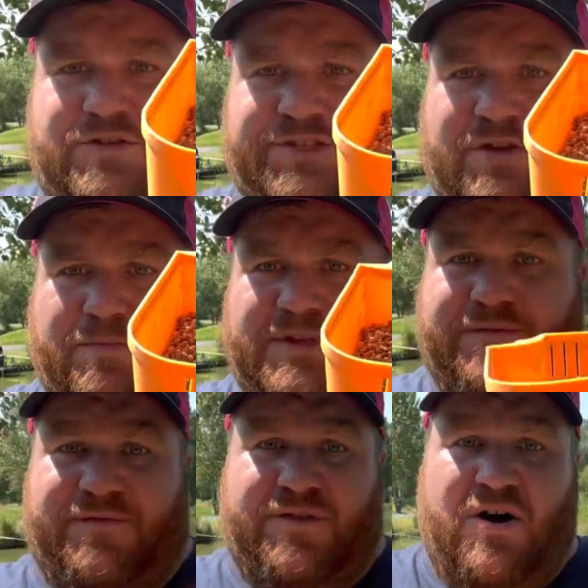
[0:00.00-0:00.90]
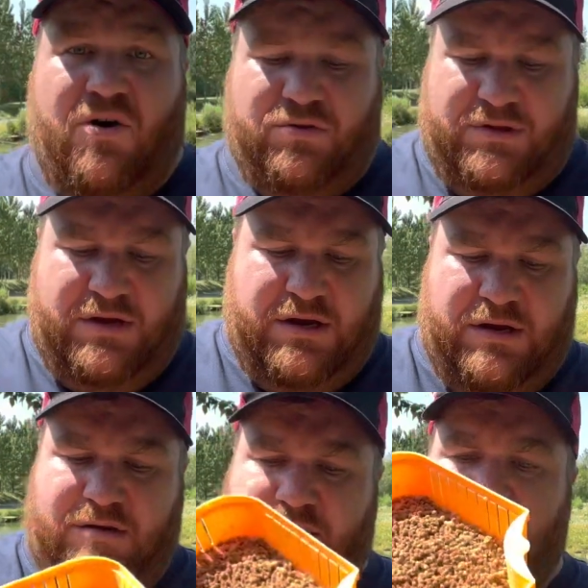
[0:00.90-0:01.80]
Just opted for the old uh,
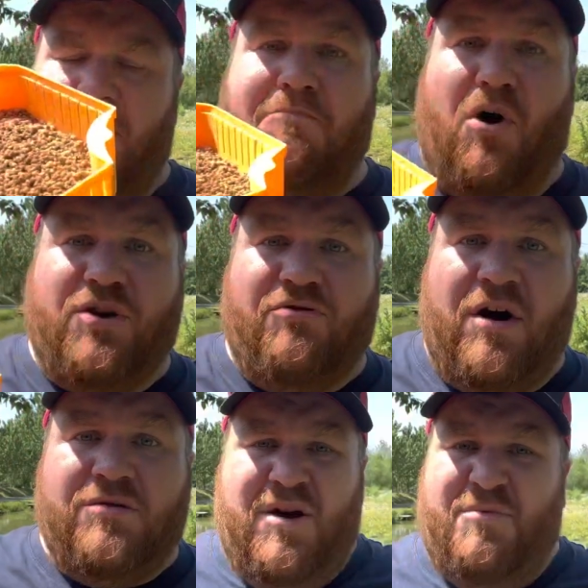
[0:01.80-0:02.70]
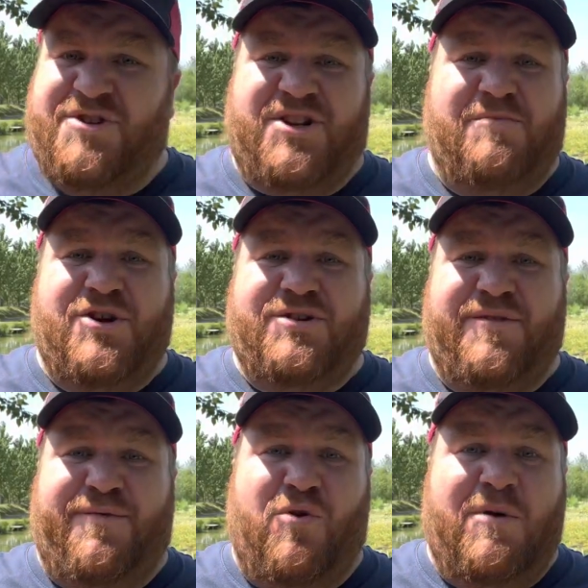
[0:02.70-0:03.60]
micros. We're just going to be using a
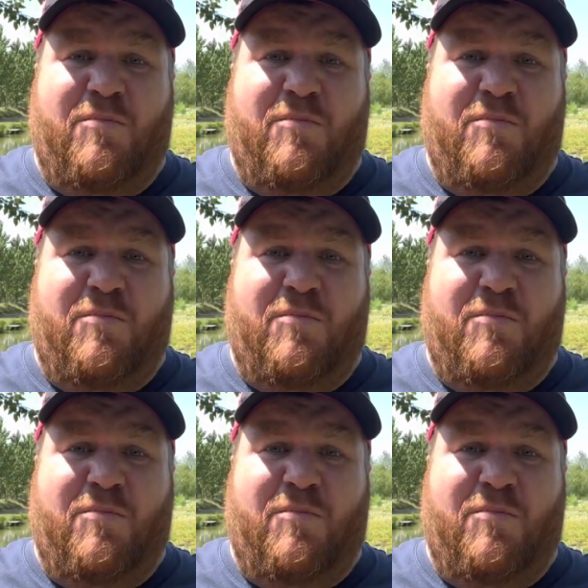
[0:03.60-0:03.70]
4 mil